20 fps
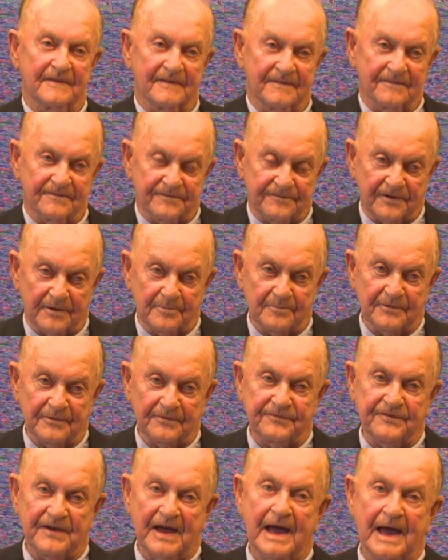from the
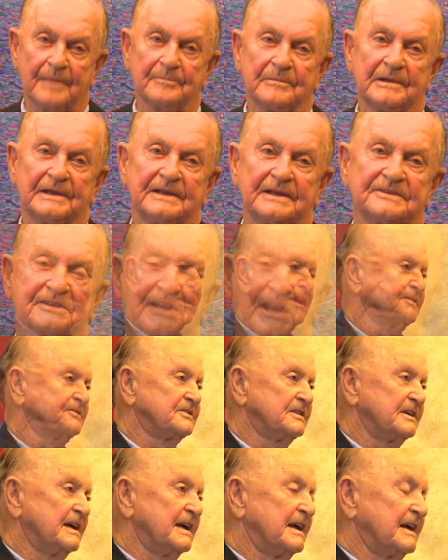family, instead of
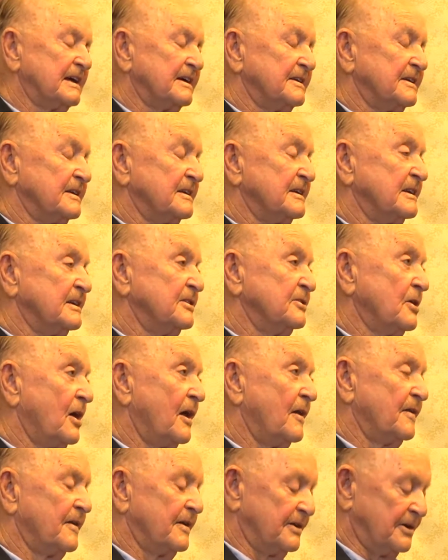seeing it
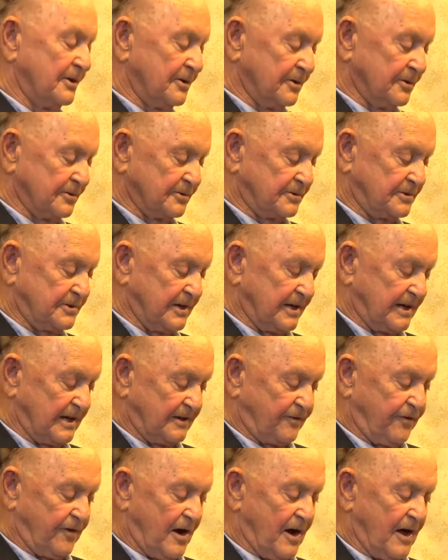on the news, that
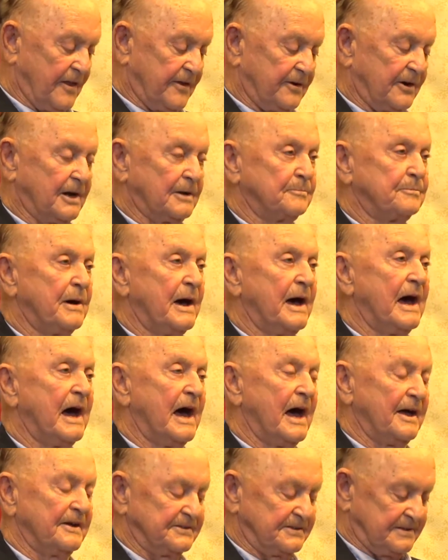his father had
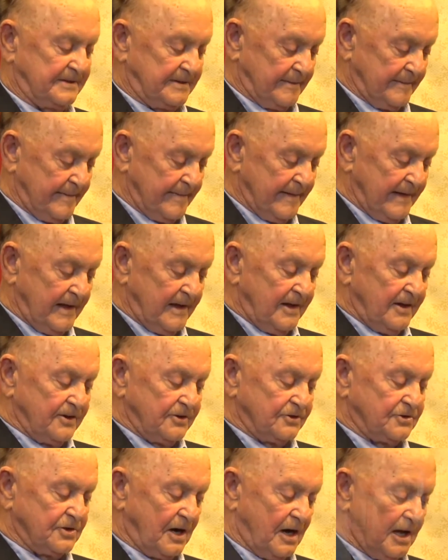passed.
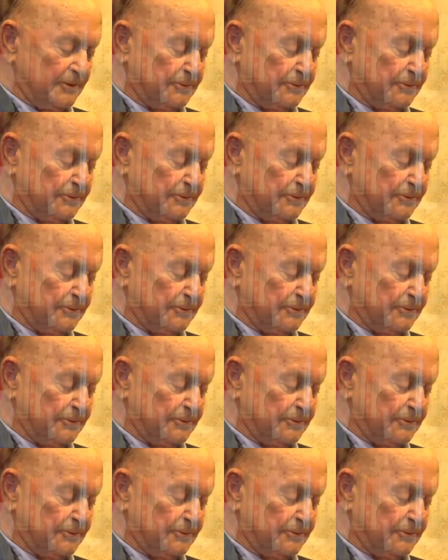Charles